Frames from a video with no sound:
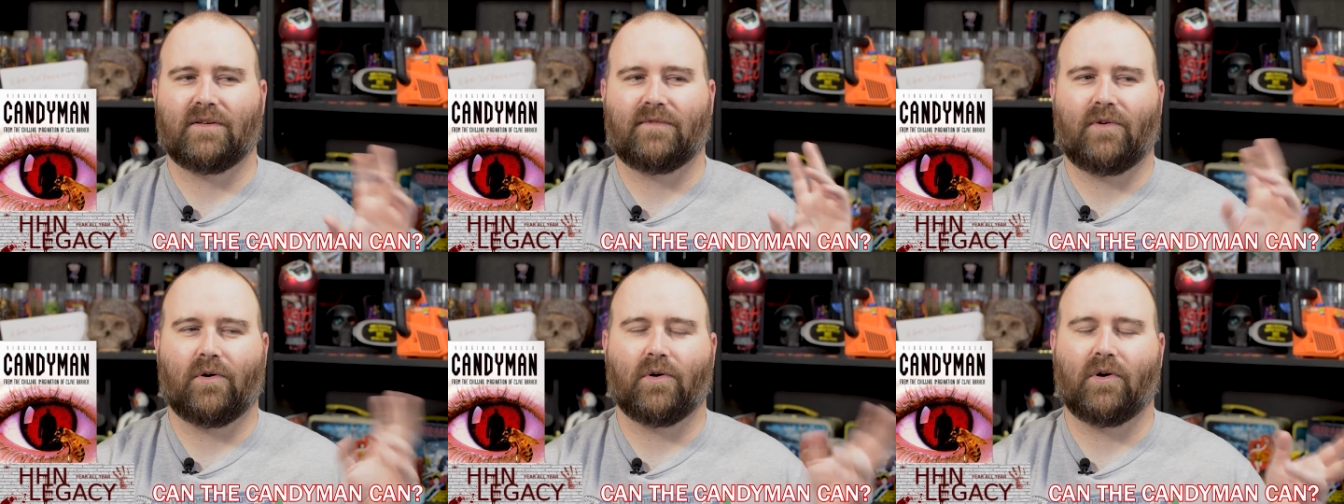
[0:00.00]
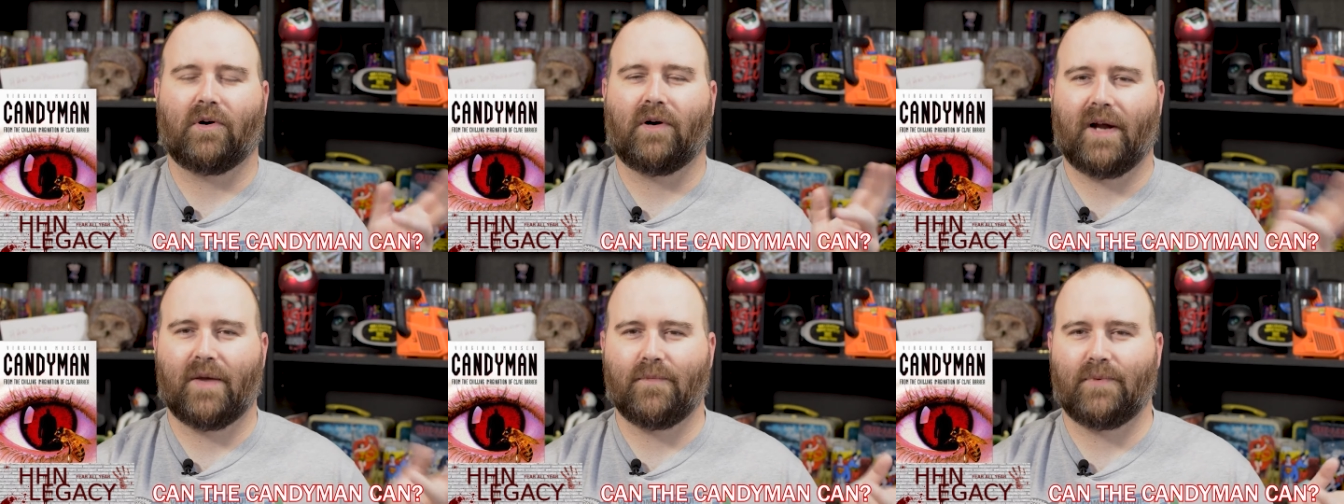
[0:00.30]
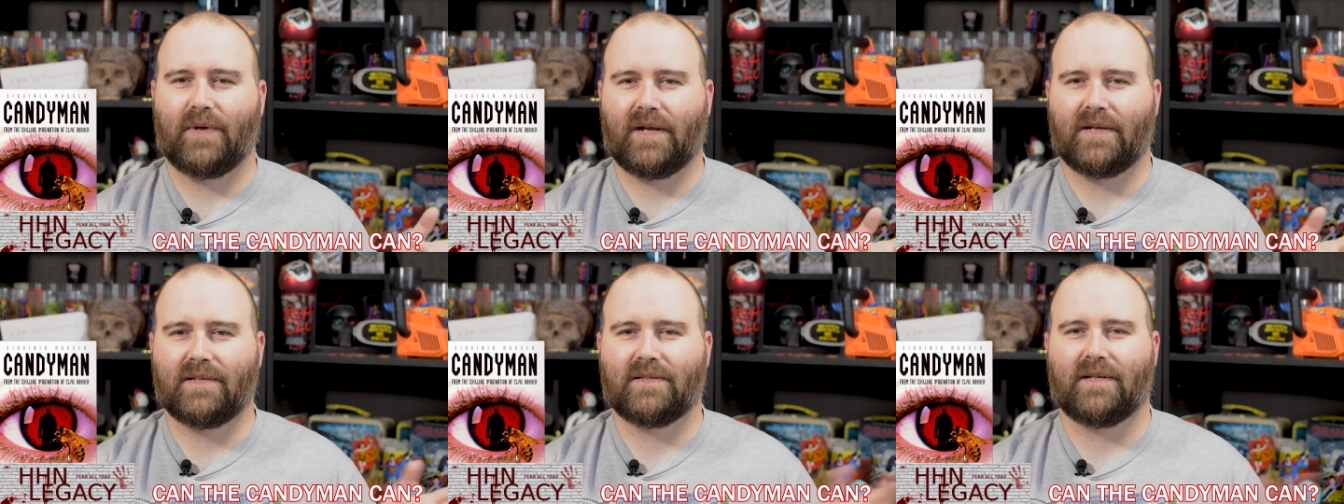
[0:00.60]
of horror
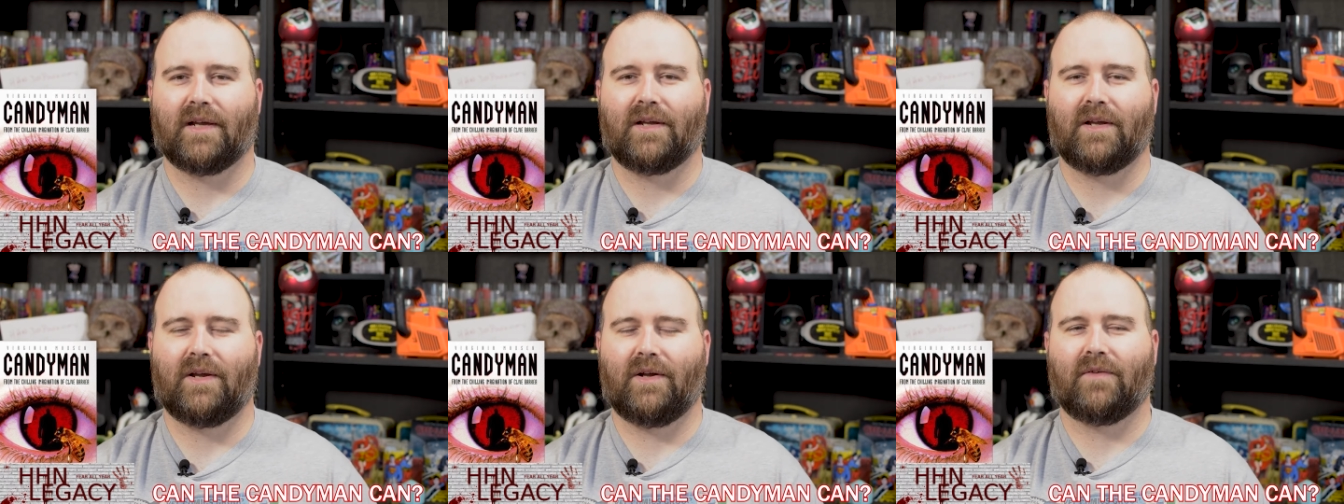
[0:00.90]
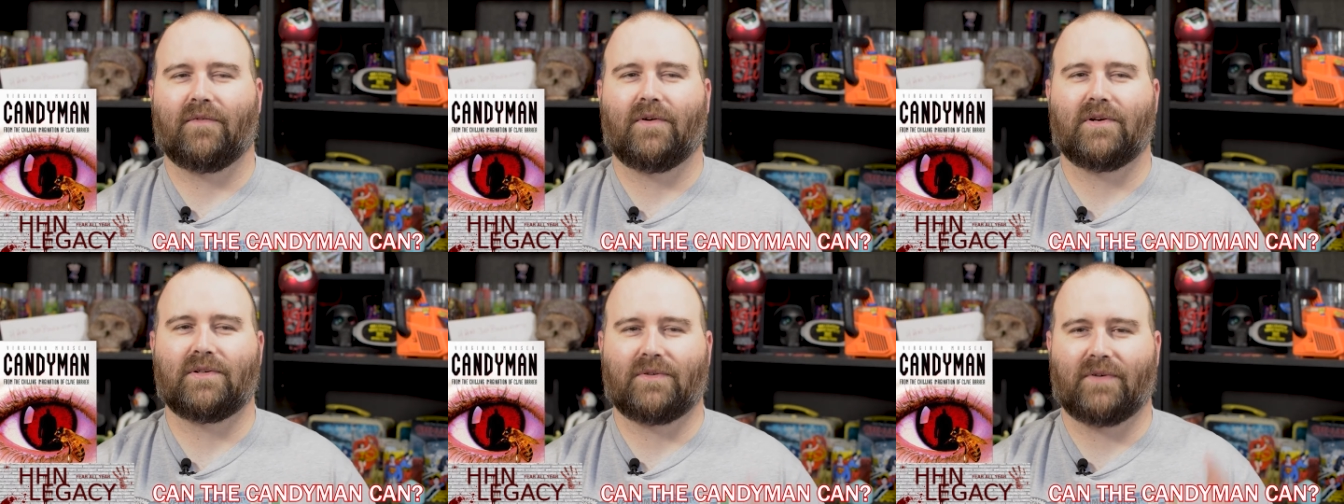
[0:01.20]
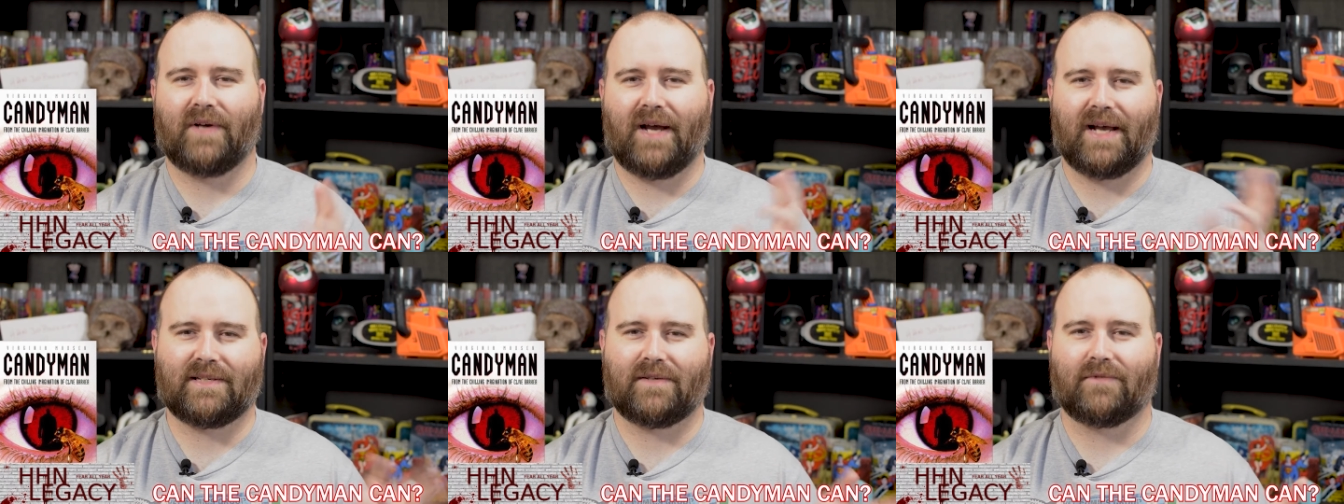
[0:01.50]
IPs that
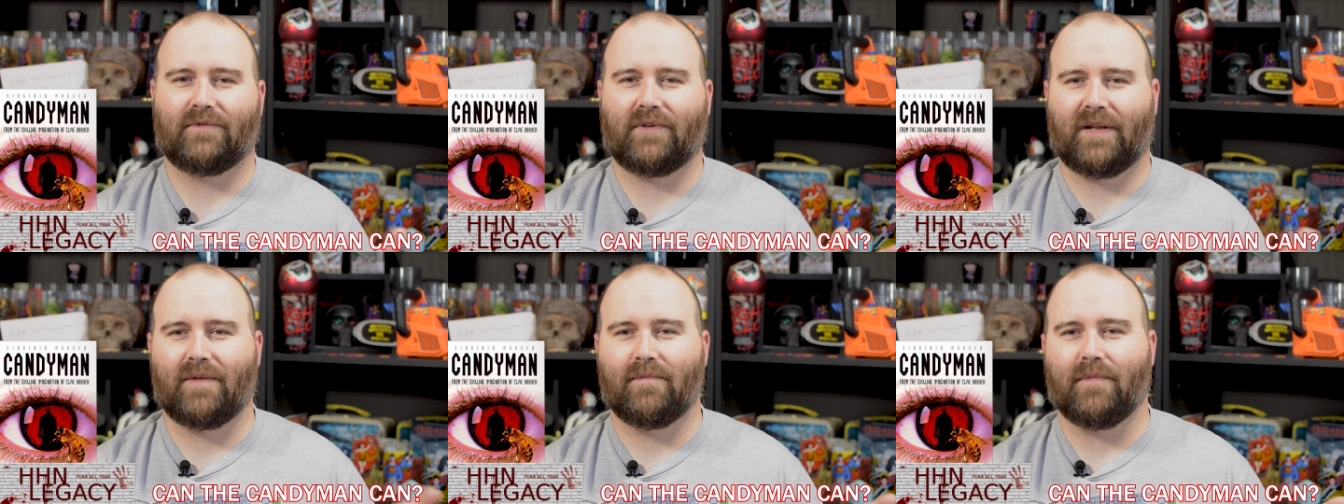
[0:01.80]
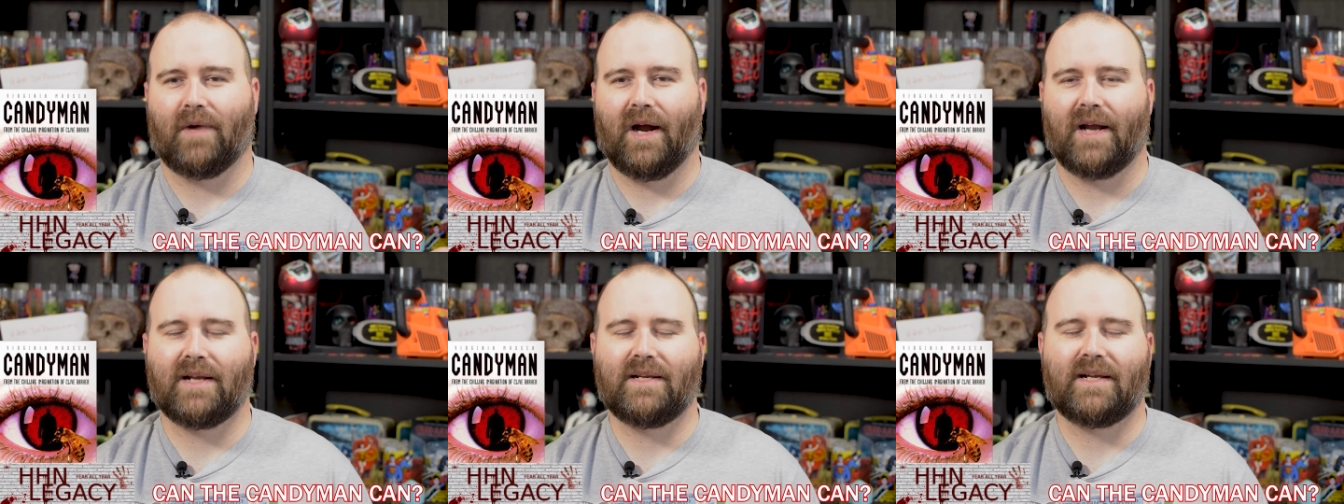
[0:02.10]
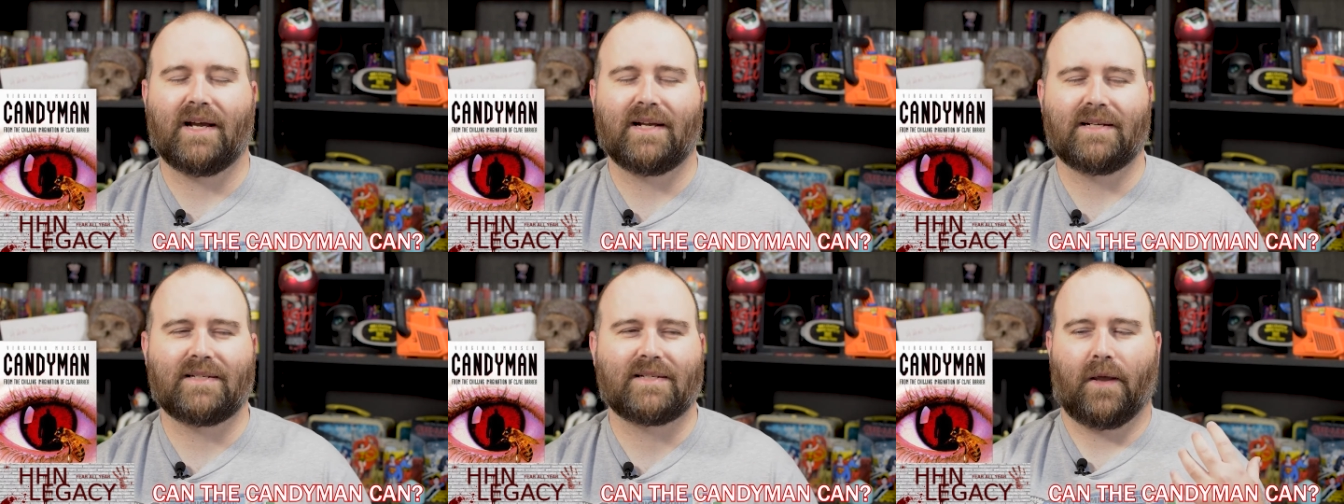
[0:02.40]
Universal hasn't really mined
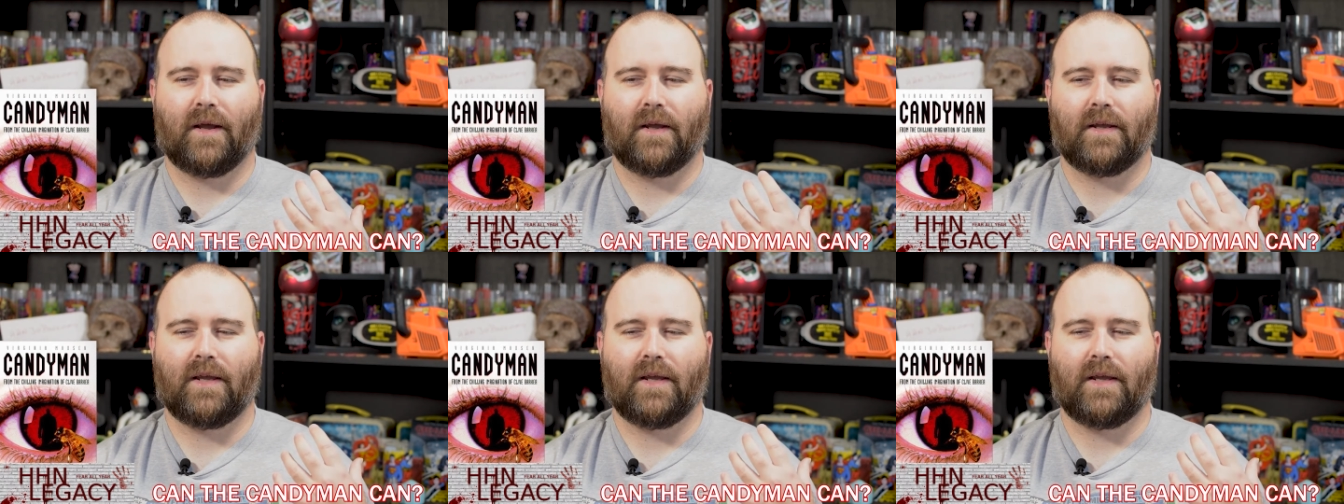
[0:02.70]
yet.